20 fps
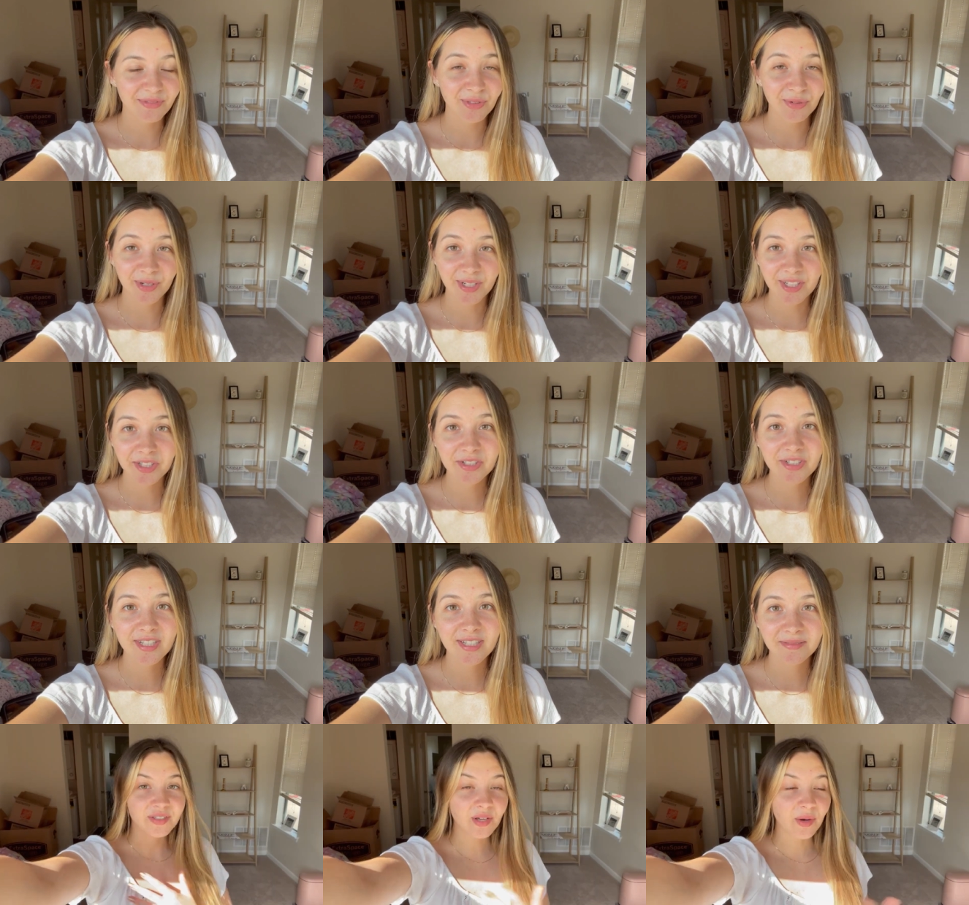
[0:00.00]

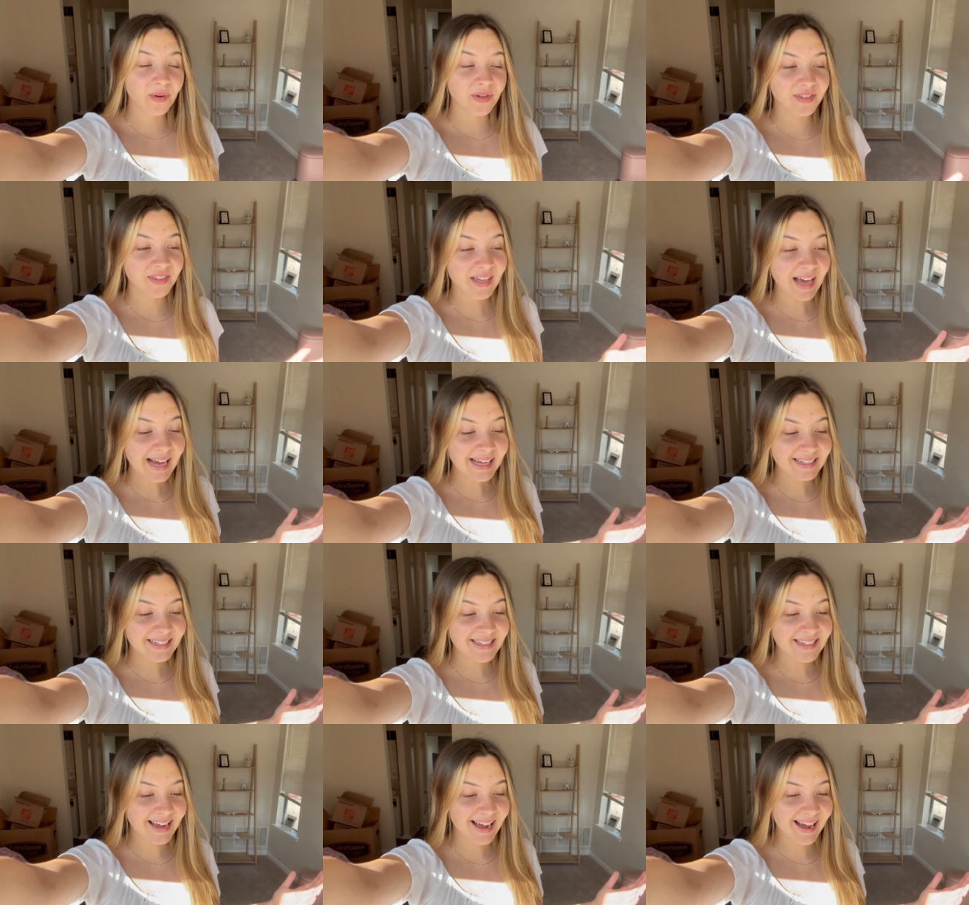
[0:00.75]
thrilled. So with
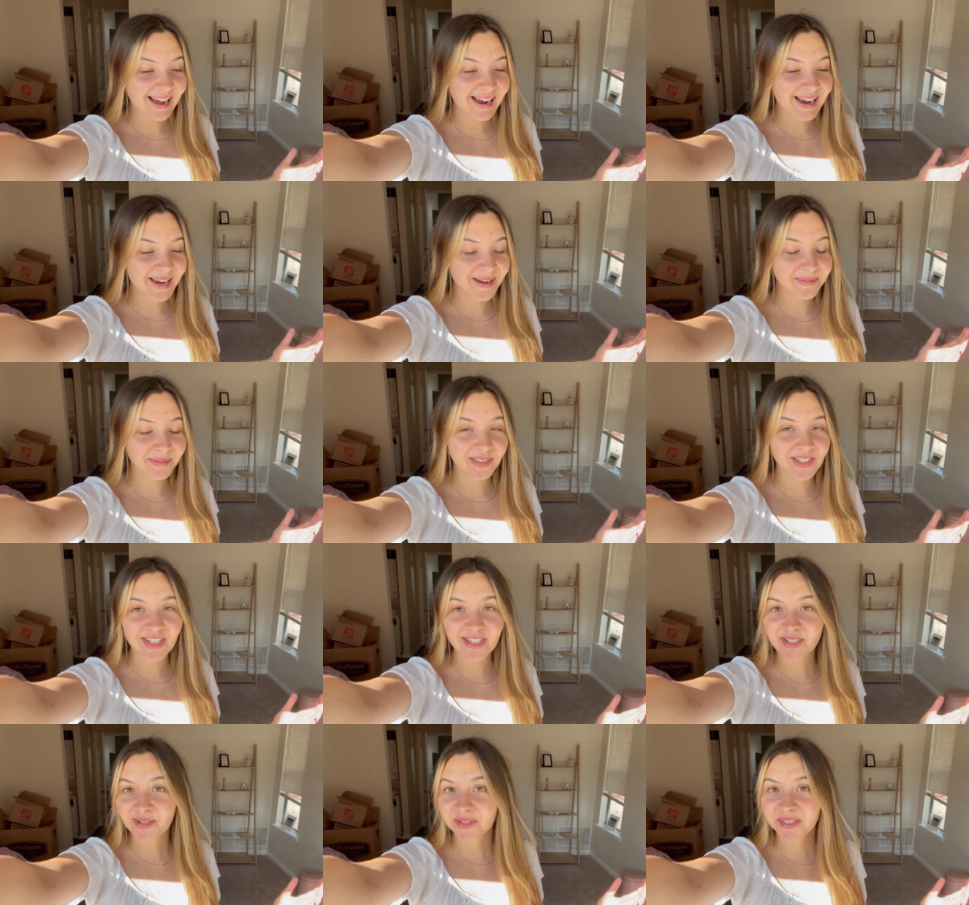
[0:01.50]
that, I'm
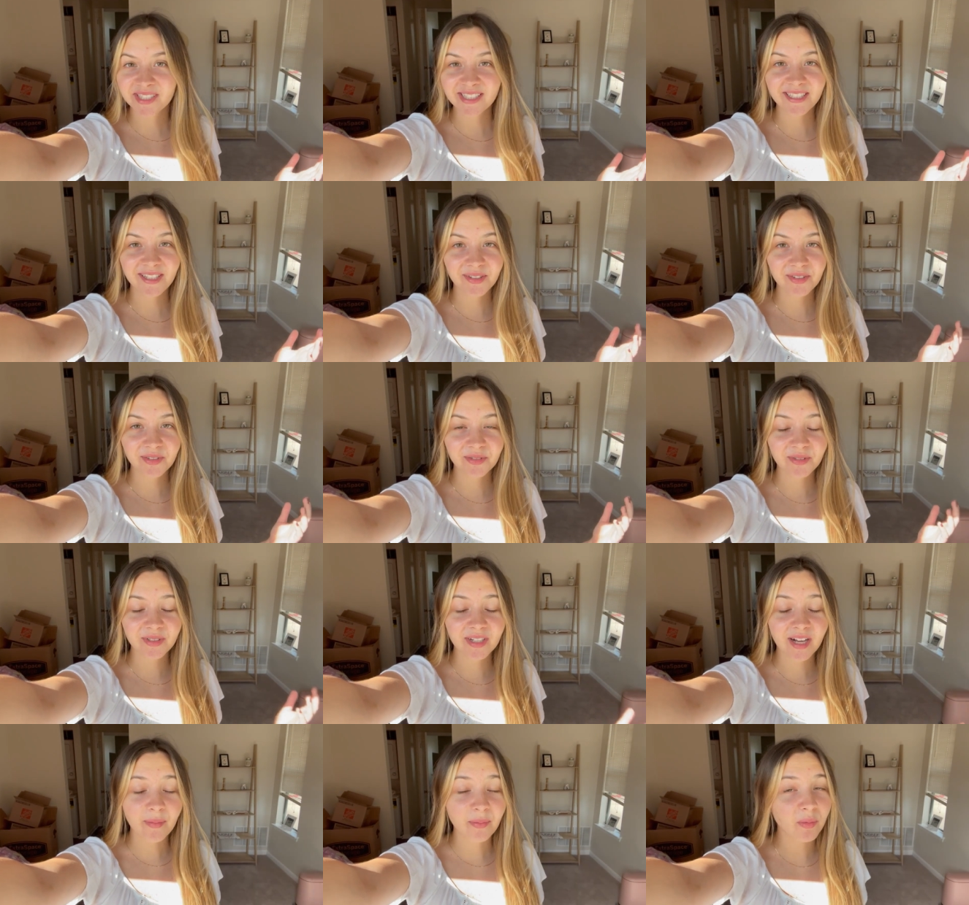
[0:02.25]
just going to go
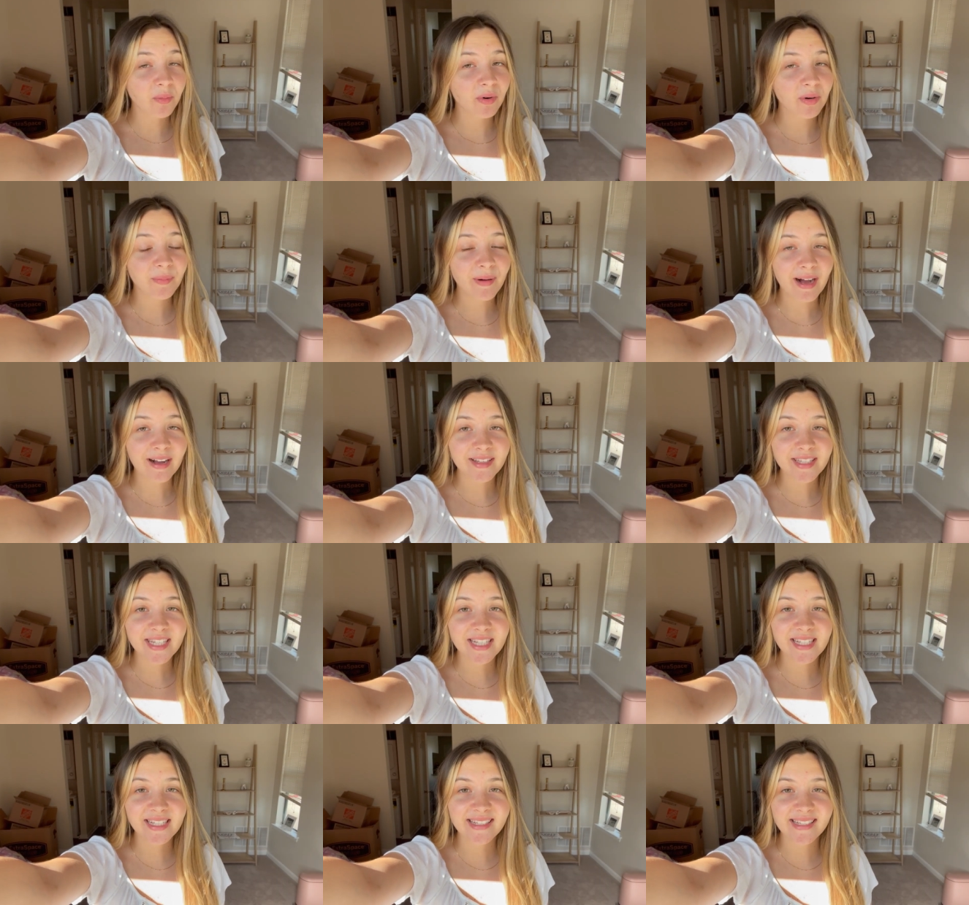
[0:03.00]
through a couple more
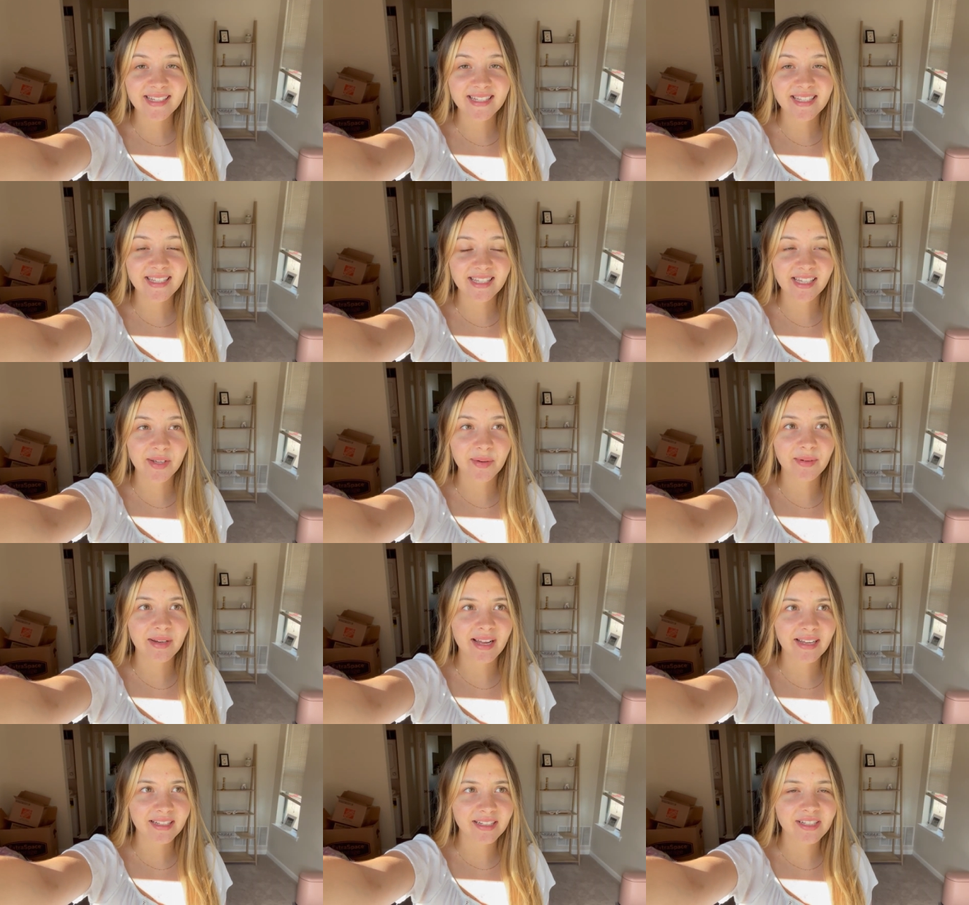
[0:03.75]
boxes and see
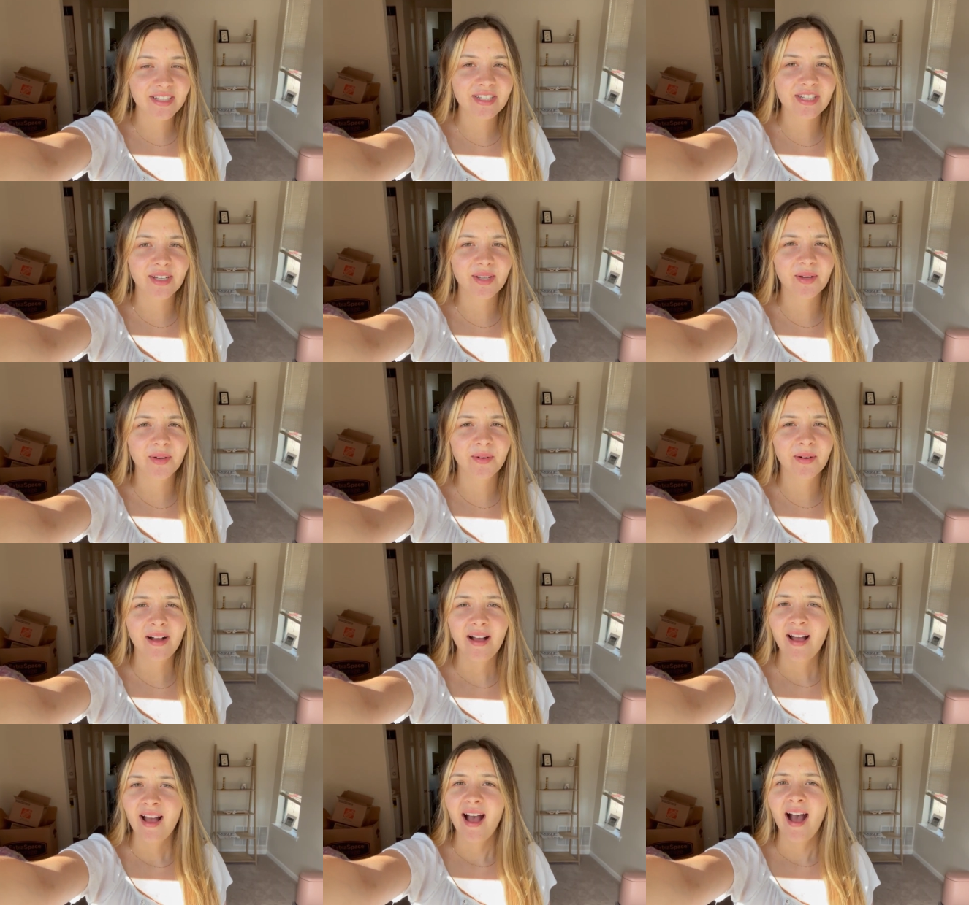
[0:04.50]
what I can do.